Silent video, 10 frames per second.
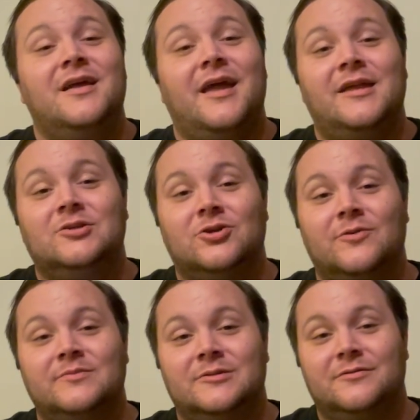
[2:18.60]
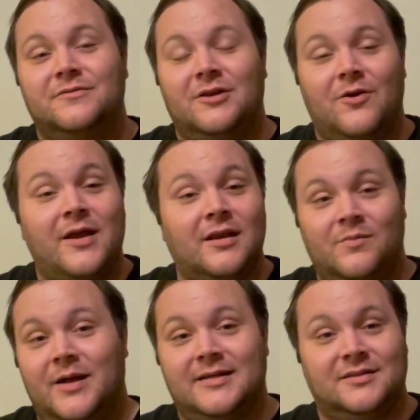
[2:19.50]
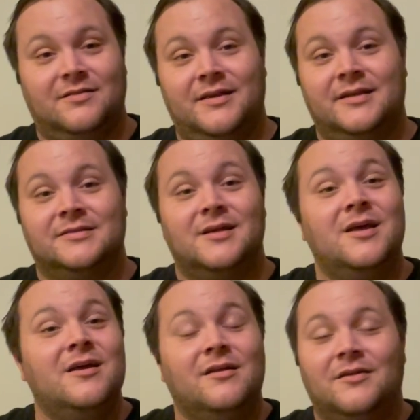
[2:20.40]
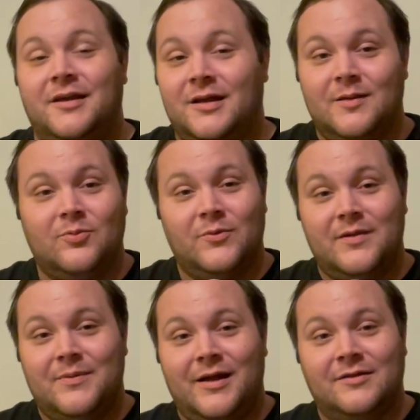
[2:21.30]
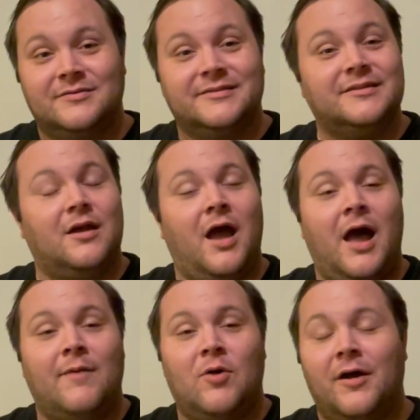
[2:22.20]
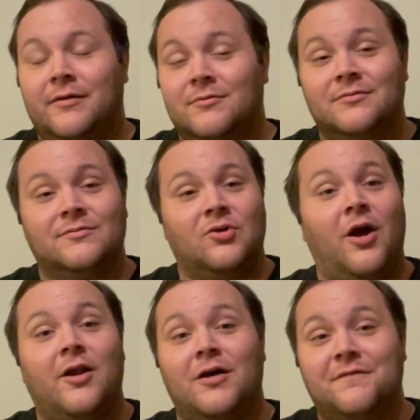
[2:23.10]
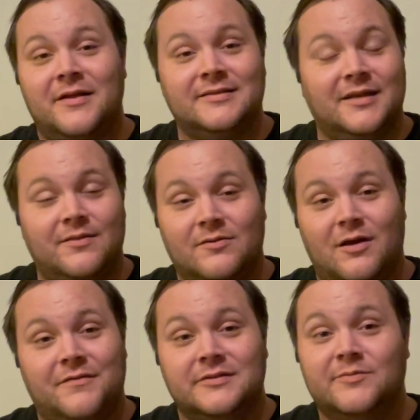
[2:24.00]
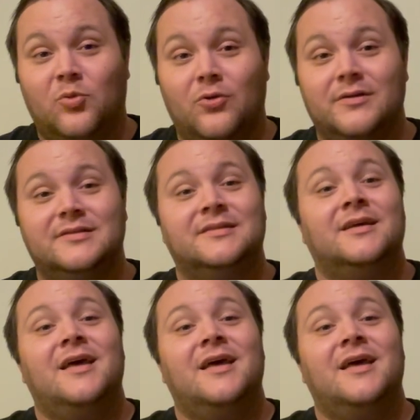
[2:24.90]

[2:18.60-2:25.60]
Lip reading: in terms of, you know, hitting passing lanes, cleaning up rebounds on offense, getting those offensive boards,